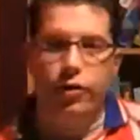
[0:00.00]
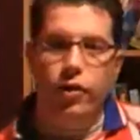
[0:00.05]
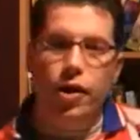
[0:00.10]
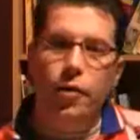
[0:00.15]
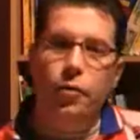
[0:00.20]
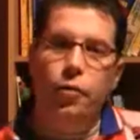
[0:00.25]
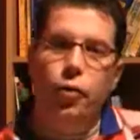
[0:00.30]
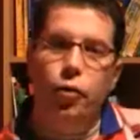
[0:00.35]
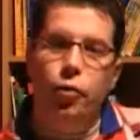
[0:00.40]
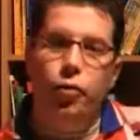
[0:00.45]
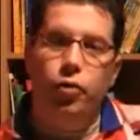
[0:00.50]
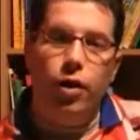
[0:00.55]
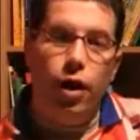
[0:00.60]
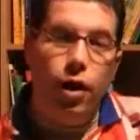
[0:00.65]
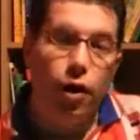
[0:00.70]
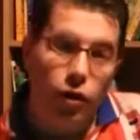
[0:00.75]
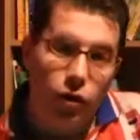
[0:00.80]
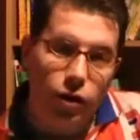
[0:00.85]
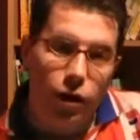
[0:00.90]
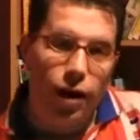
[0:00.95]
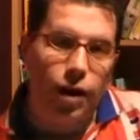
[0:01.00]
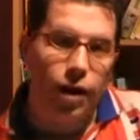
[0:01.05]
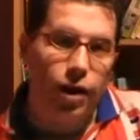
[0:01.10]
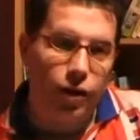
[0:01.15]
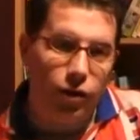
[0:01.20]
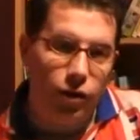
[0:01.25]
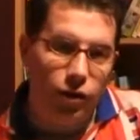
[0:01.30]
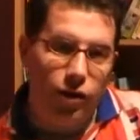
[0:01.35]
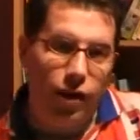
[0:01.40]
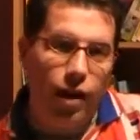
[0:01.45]
Jeff Jones also
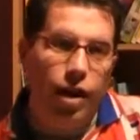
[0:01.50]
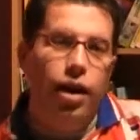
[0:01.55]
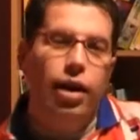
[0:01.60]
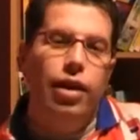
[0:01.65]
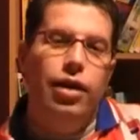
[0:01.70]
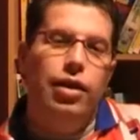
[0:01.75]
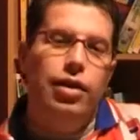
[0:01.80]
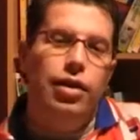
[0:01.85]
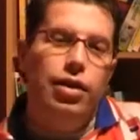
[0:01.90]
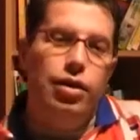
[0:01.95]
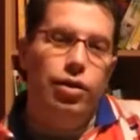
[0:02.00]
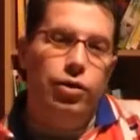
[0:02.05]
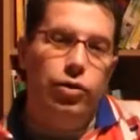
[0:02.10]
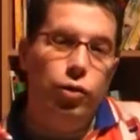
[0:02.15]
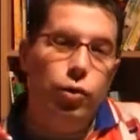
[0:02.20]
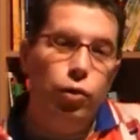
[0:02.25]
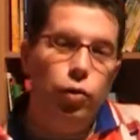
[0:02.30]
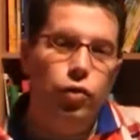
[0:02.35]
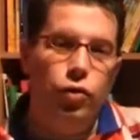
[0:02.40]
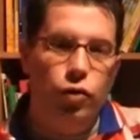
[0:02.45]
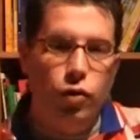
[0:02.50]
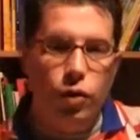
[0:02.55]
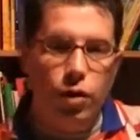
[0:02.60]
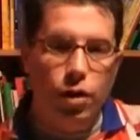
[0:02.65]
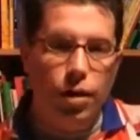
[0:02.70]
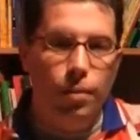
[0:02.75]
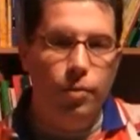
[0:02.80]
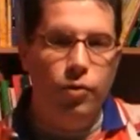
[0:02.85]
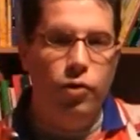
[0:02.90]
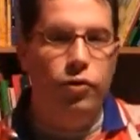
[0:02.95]
asked, do
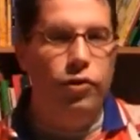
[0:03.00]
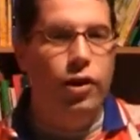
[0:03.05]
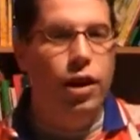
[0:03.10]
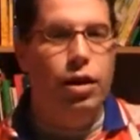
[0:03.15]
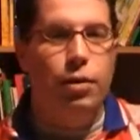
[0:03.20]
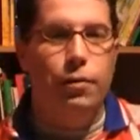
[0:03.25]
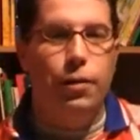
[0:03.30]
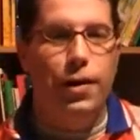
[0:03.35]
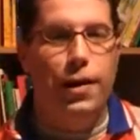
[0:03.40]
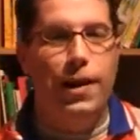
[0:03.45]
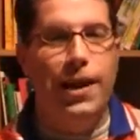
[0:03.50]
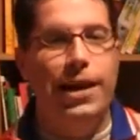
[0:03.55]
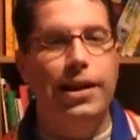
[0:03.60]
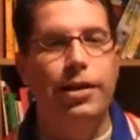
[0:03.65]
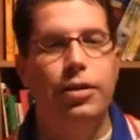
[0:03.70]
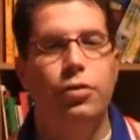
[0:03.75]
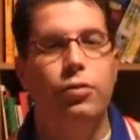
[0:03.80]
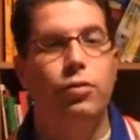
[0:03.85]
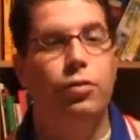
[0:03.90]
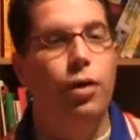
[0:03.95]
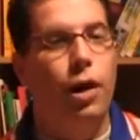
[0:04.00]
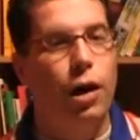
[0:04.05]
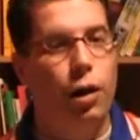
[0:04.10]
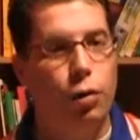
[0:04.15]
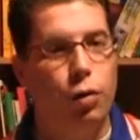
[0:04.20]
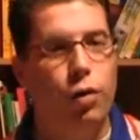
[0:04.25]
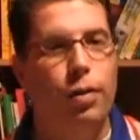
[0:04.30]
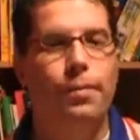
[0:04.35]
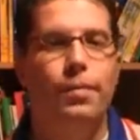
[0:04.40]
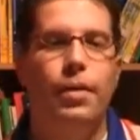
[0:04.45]
tulips generally
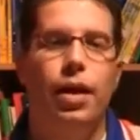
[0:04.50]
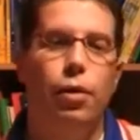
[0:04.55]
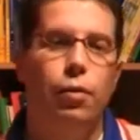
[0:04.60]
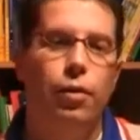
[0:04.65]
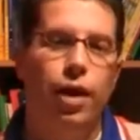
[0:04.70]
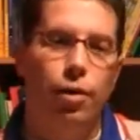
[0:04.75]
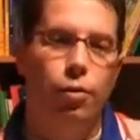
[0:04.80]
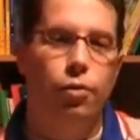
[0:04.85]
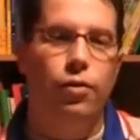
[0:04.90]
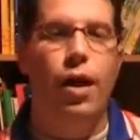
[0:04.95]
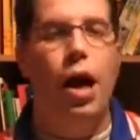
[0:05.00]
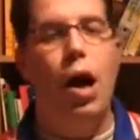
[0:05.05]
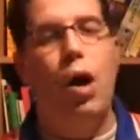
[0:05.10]
grow around